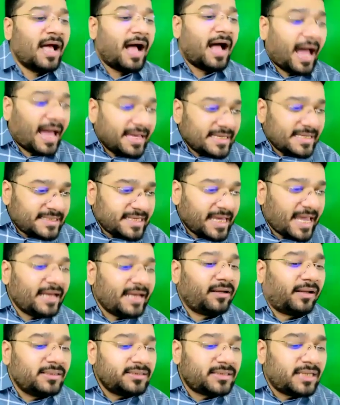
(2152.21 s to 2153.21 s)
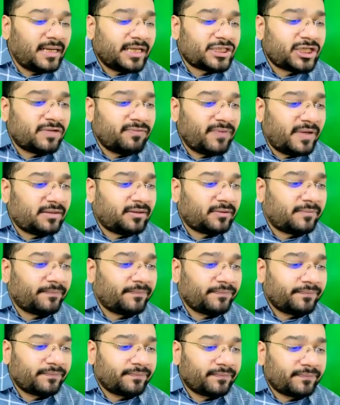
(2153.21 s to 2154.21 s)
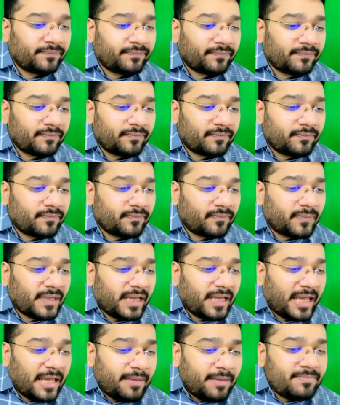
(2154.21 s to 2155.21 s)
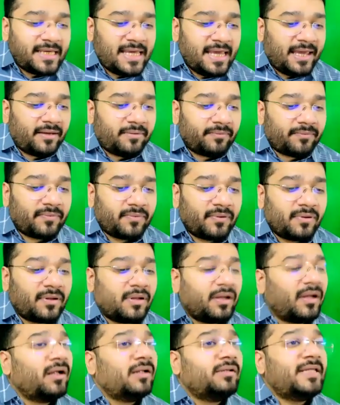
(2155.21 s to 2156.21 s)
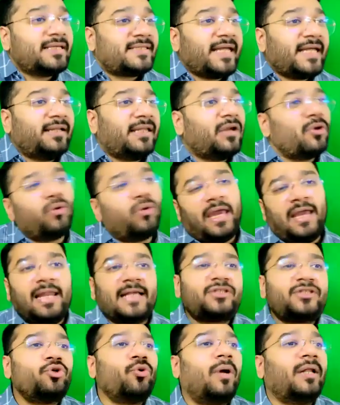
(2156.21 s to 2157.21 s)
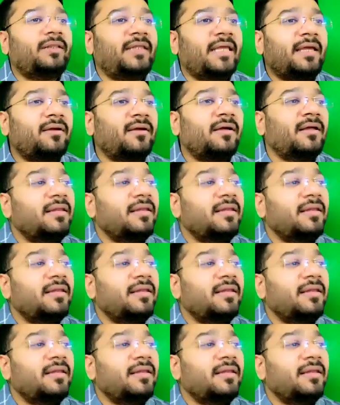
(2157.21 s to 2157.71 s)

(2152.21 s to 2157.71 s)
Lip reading: ICI, in consultation with MCA, they said that, okay, let's do one thing.